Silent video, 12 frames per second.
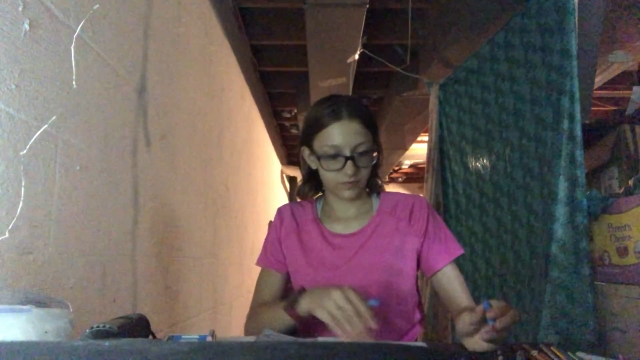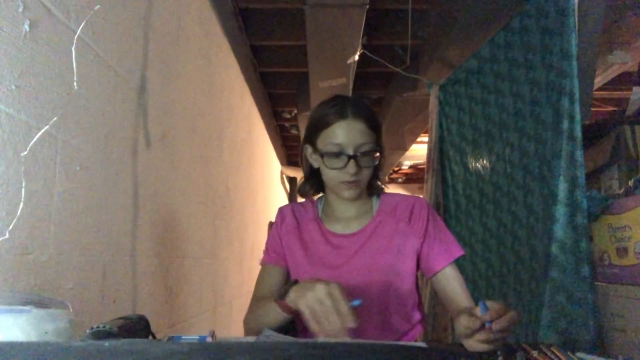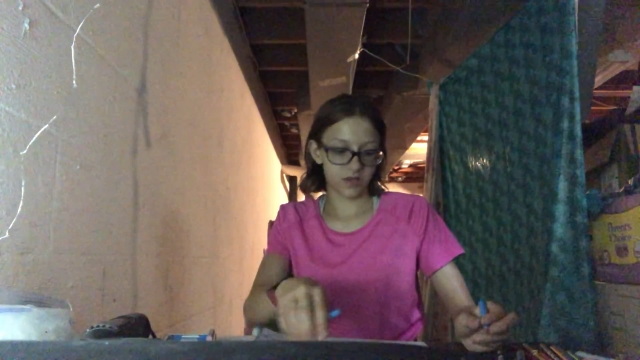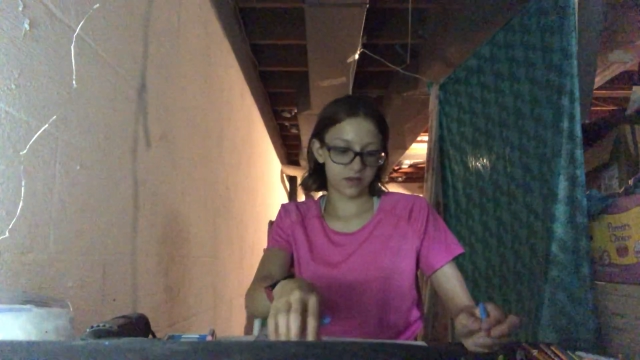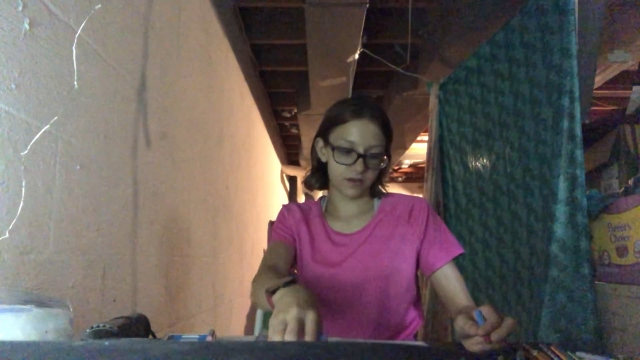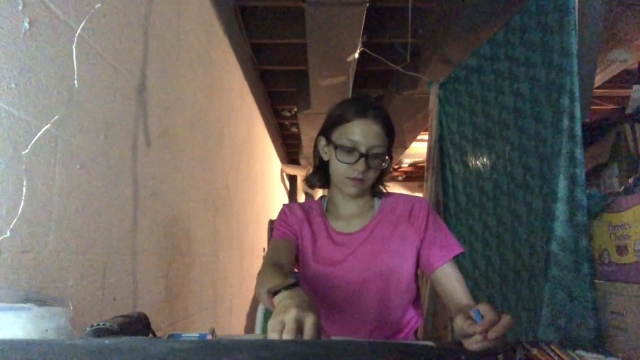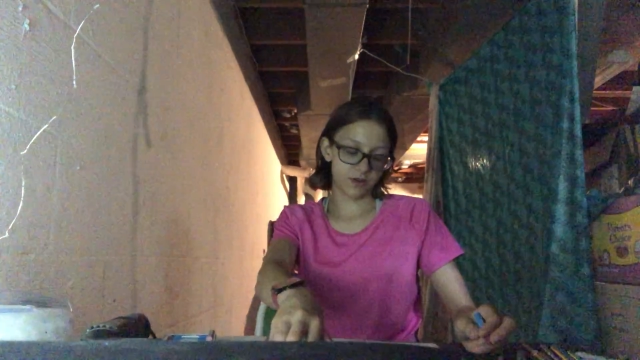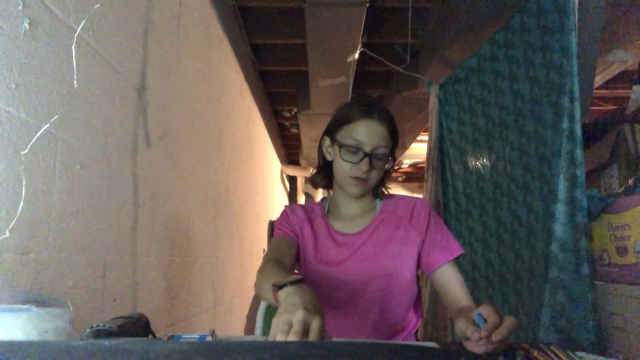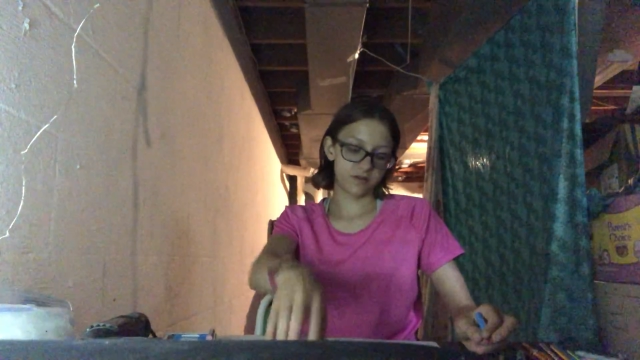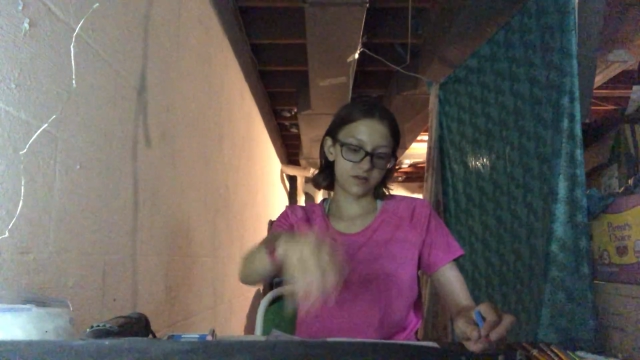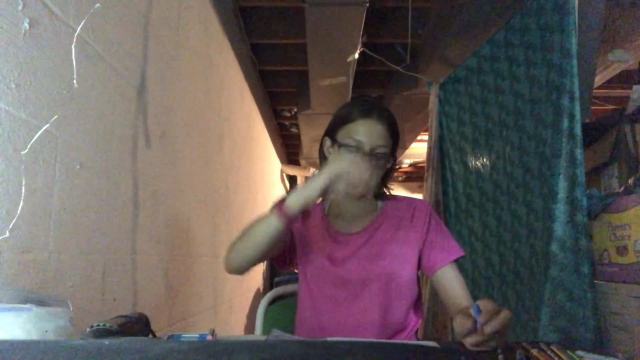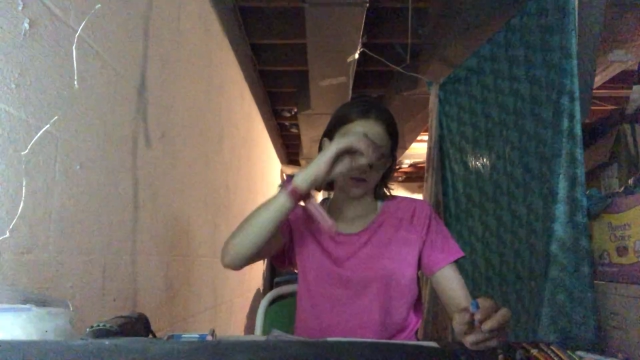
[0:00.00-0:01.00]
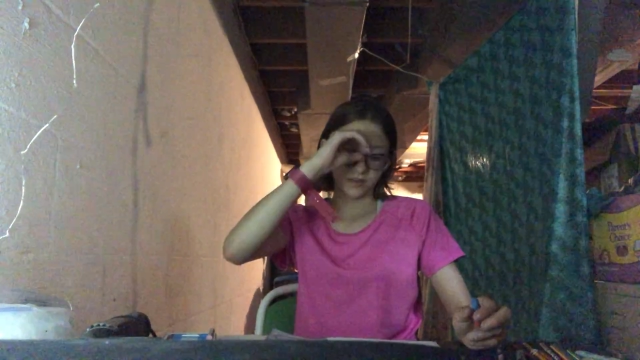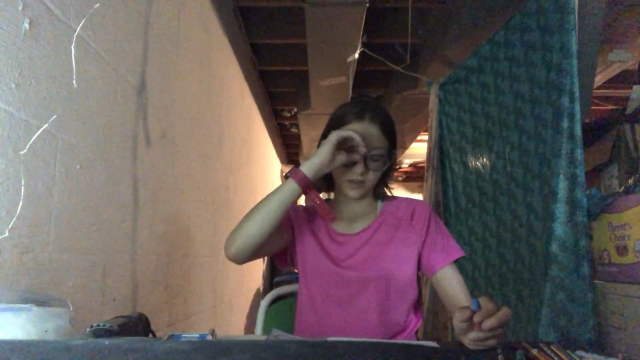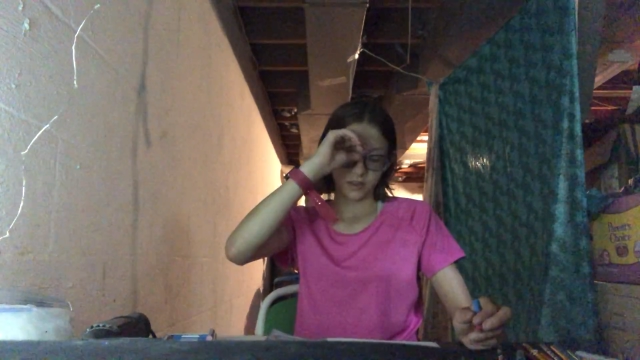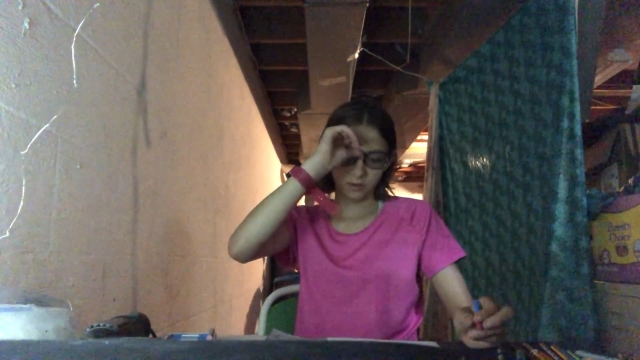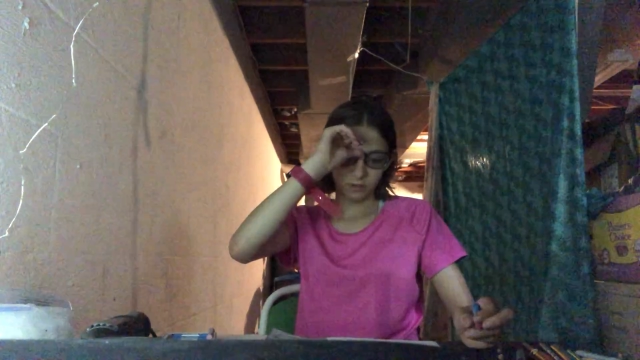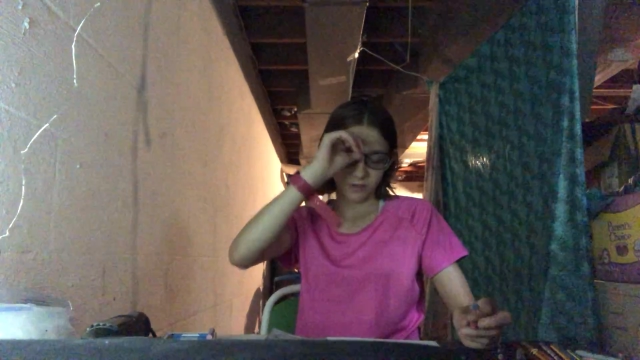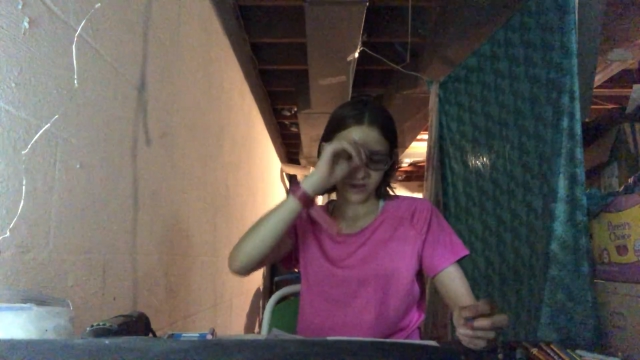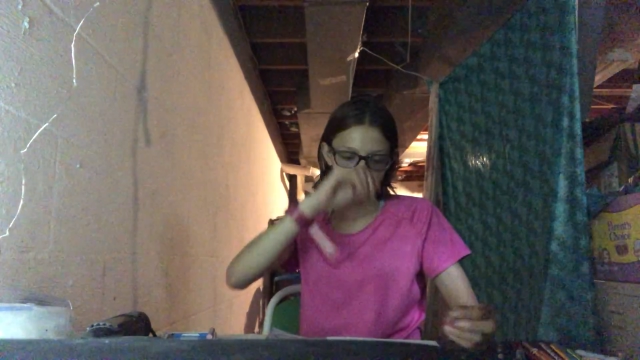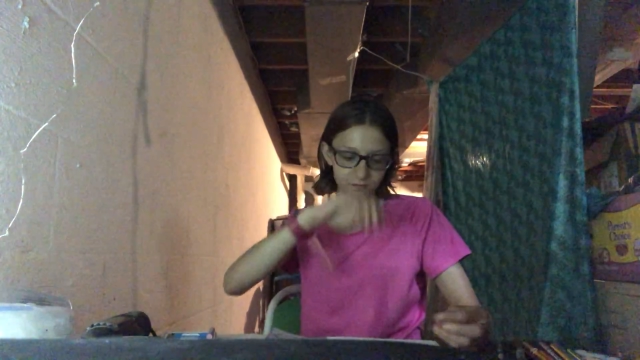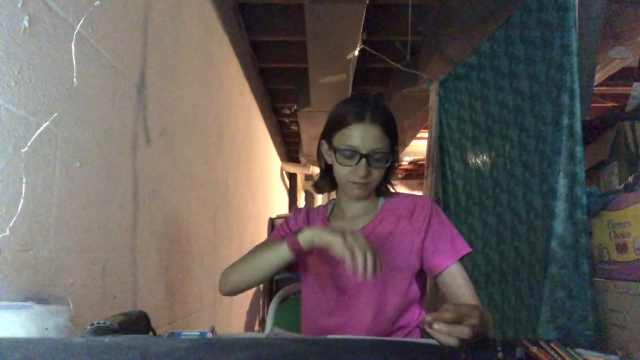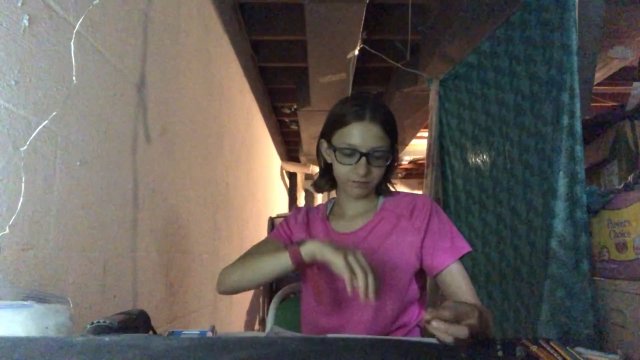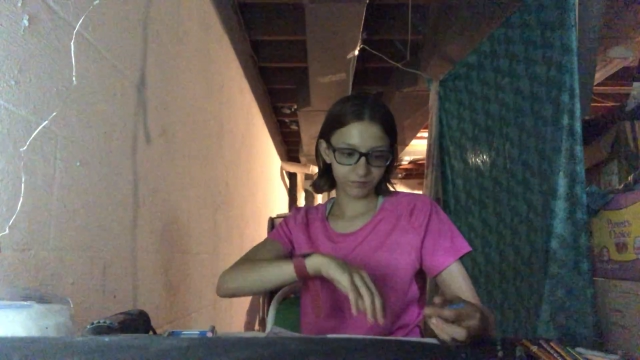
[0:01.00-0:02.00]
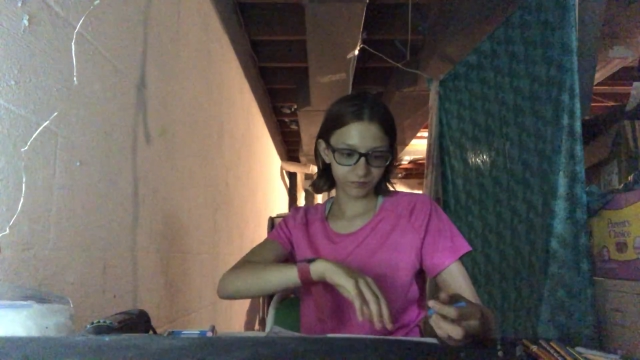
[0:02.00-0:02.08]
Okay, there we go. Now it looks like it was splattered.